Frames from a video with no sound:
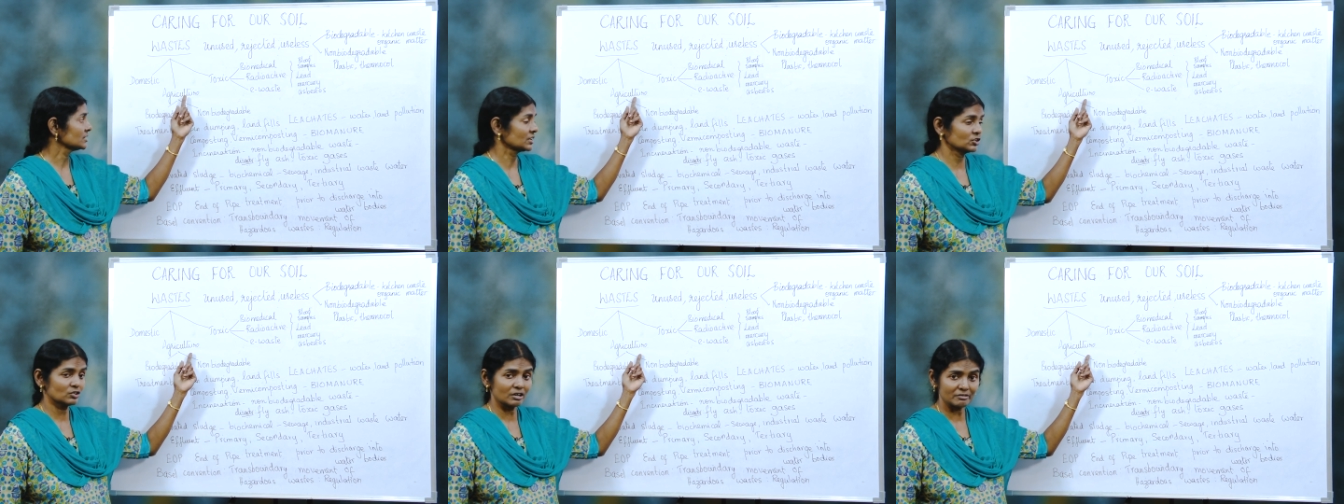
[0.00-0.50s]
then
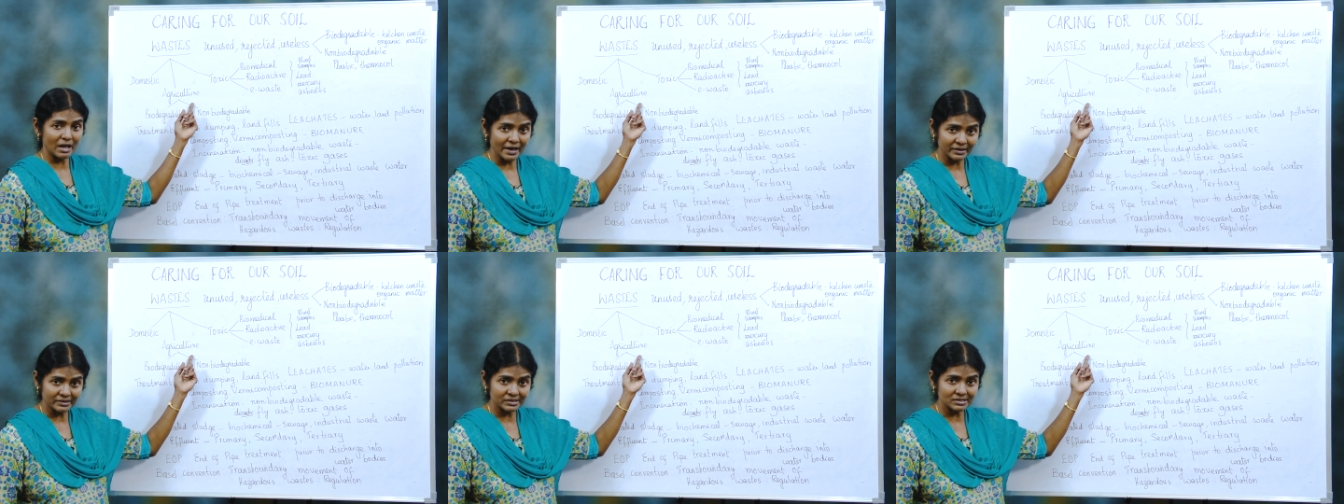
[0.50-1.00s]
you have
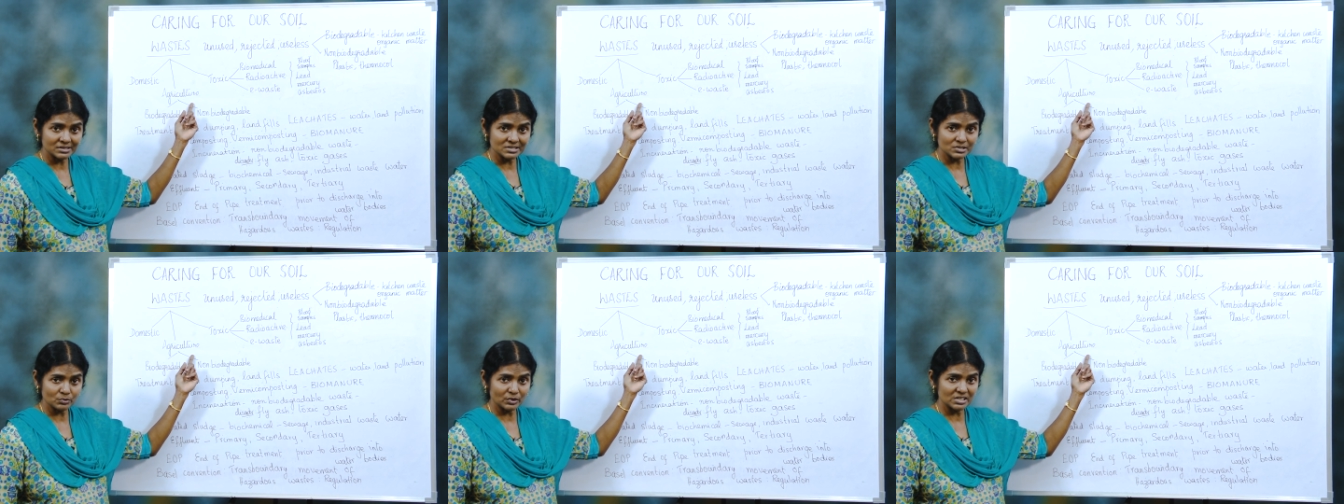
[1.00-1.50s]

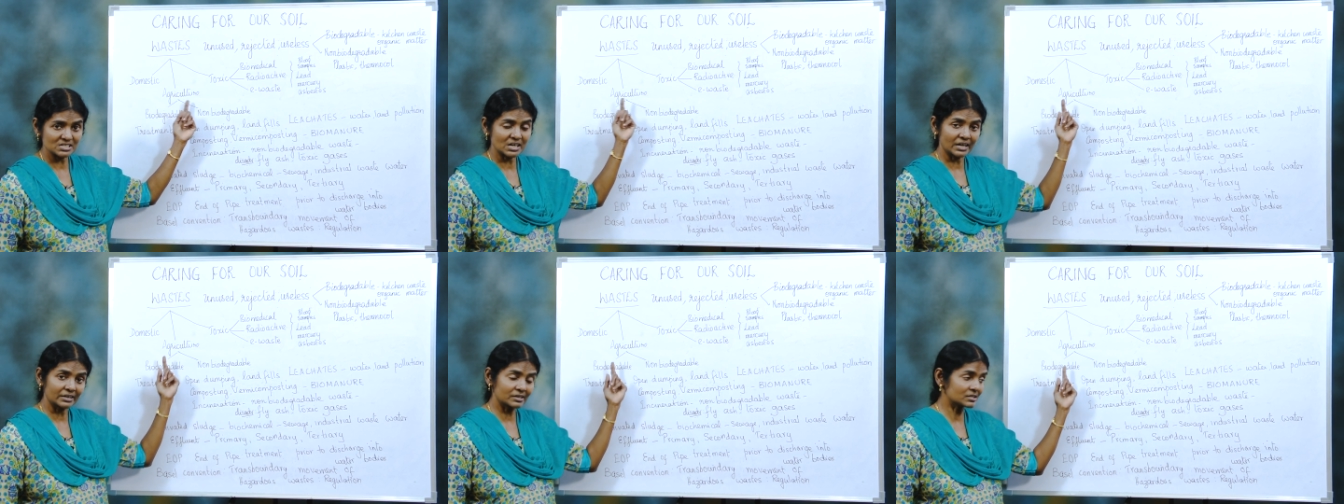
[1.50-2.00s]
agriculture waste
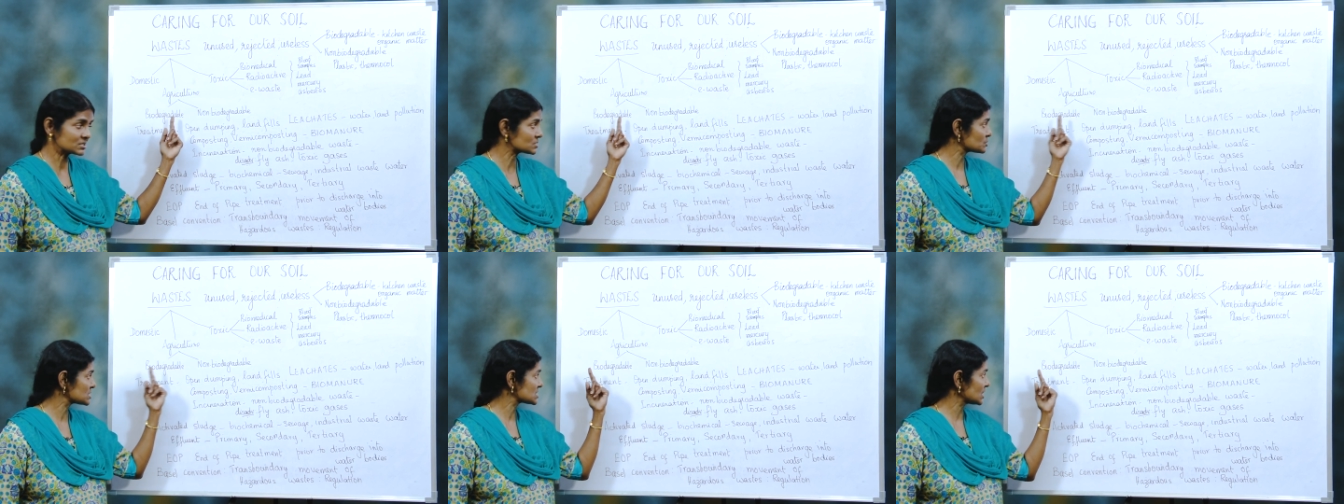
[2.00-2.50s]
agriculture waste